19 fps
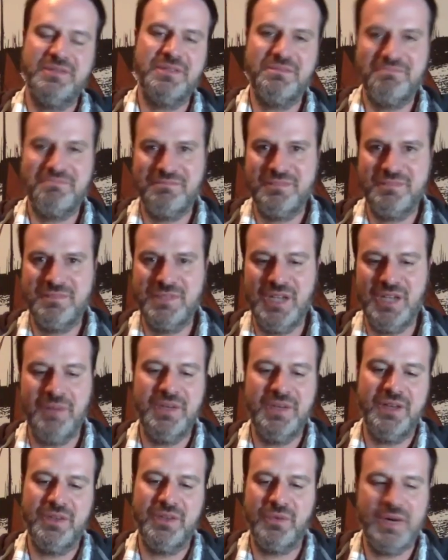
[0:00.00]
talking
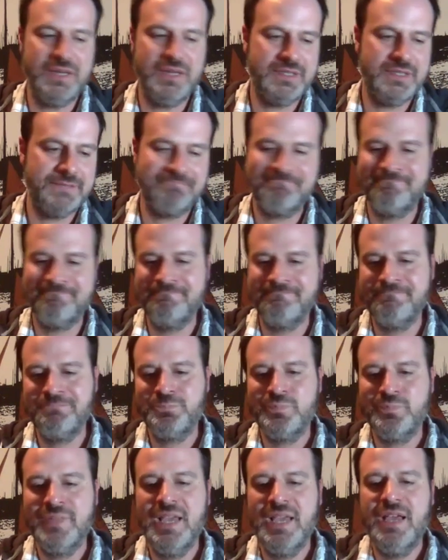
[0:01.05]
otherwise.
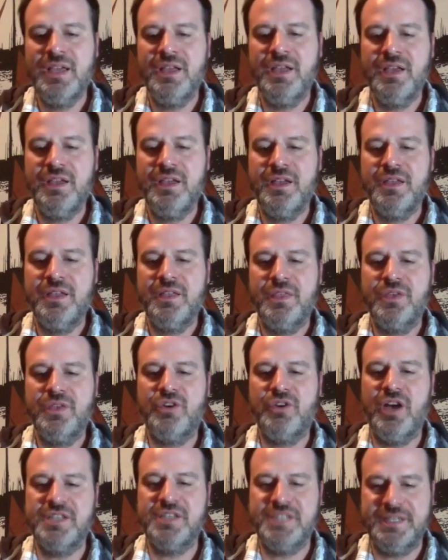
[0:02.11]
The
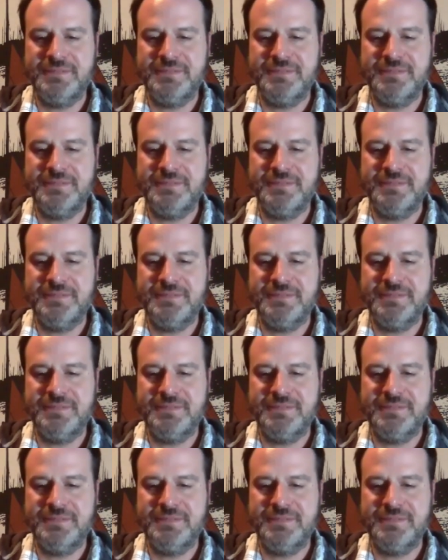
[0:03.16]
Crossing.